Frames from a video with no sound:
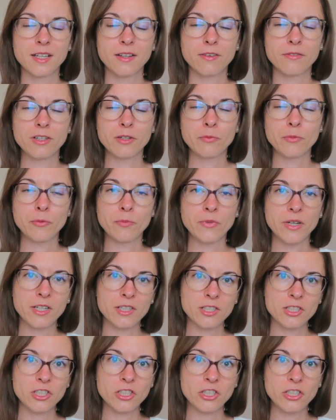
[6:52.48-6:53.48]
will be
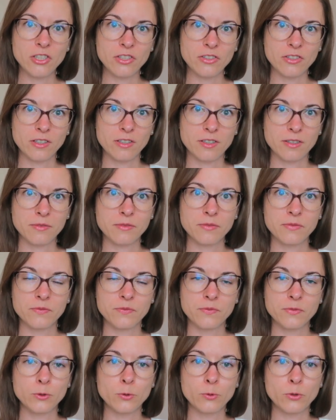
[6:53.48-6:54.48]
much easier
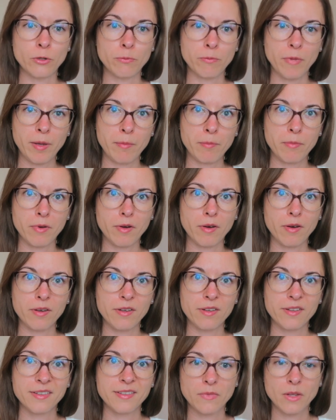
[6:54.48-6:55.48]
to remember
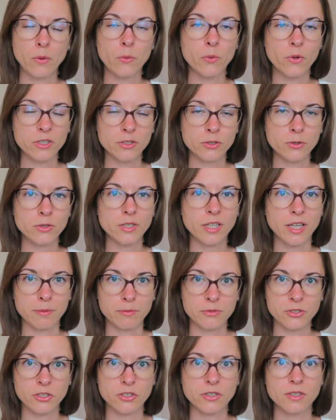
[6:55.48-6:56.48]
what to
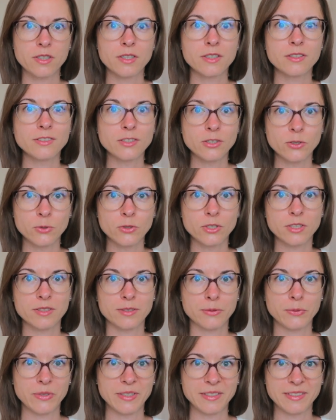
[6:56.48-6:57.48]
capture during
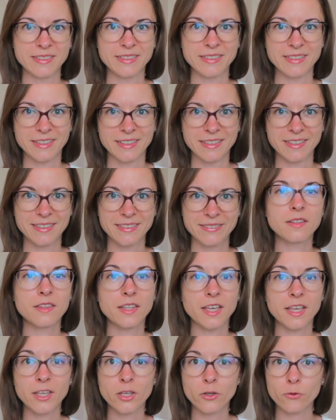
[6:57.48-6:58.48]
the wedding day.
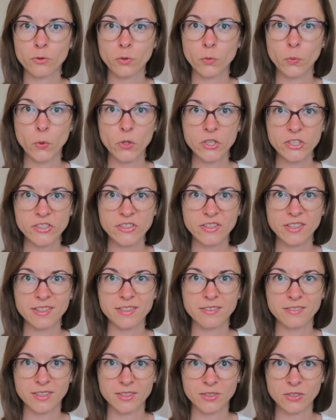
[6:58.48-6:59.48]
Thank you for watching this
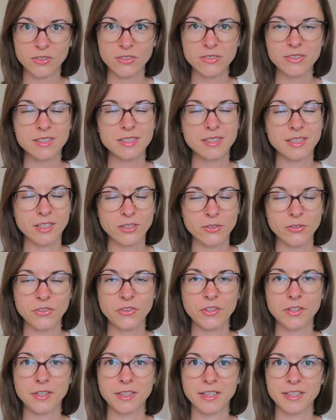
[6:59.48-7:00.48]
video. See you in
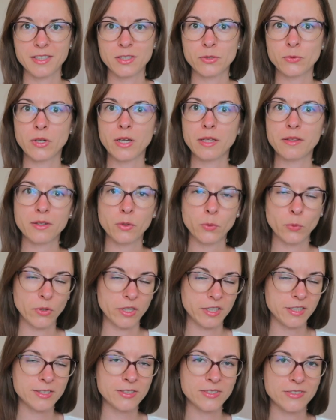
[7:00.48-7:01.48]
the next one
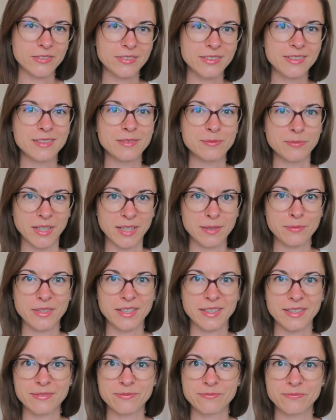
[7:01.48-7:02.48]
very soon. Bye
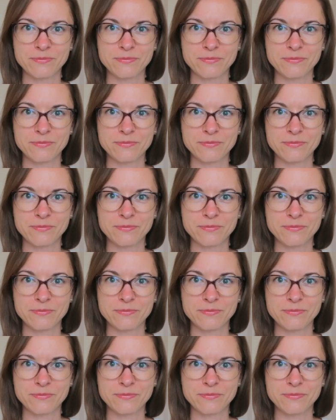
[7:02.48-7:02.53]
bye.